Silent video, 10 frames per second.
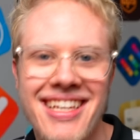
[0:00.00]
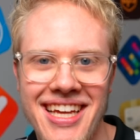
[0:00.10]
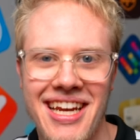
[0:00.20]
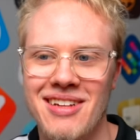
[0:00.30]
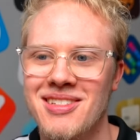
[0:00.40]

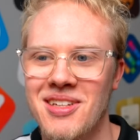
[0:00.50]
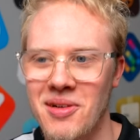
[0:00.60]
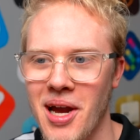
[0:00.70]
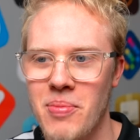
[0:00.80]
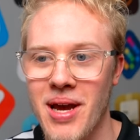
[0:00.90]
they announced the new
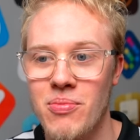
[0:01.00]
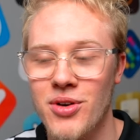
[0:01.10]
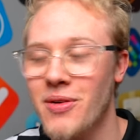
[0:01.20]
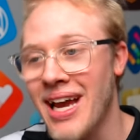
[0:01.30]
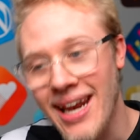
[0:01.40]
iPad
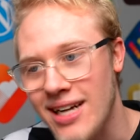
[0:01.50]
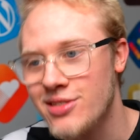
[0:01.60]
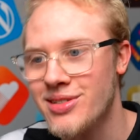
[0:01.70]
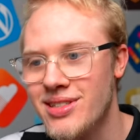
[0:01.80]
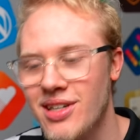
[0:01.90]
Pro and
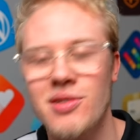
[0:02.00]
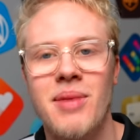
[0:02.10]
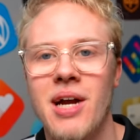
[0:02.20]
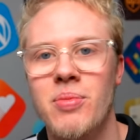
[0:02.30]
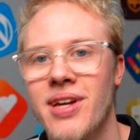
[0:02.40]
actually a new
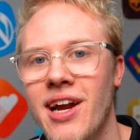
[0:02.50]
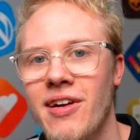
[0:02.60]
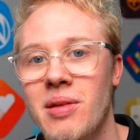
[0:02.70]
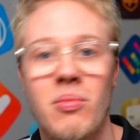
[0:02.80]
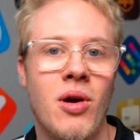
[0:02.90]
MacBook Air
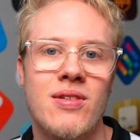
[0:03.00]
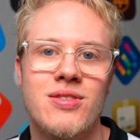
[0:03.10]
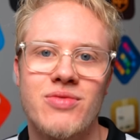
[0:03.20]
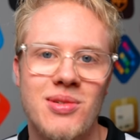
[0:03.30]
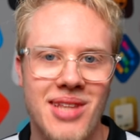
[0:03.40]
in March
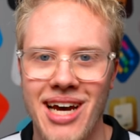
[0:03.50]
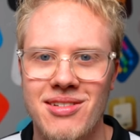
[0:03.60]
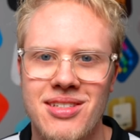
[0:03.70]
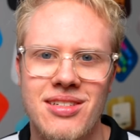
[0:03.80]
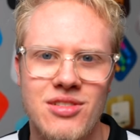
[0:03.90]
of
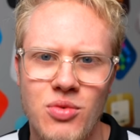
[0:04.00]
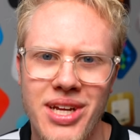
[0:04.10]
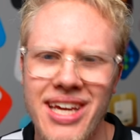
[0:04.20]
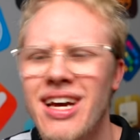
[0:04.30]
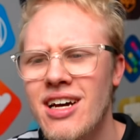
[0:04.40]

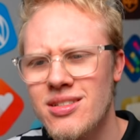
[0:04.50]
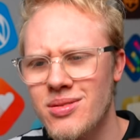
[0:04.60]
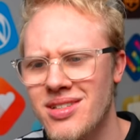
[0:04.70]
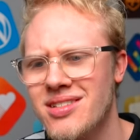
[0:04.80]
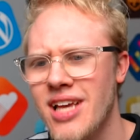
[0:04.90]
2020, so
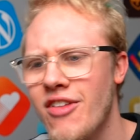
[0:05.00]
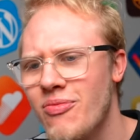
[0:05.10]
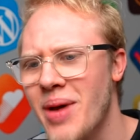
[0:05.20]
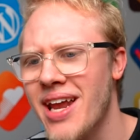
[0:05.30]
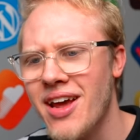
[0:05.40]
it's a safe
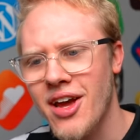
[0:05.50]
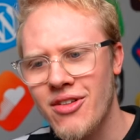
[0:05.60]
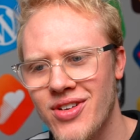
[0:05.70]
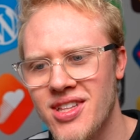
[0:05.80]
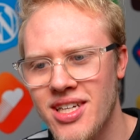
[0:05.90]
bet
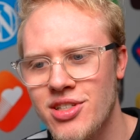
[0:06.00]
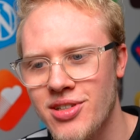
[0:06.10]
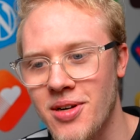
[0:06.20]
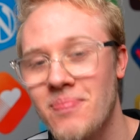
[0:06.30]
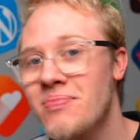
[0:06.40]
this year.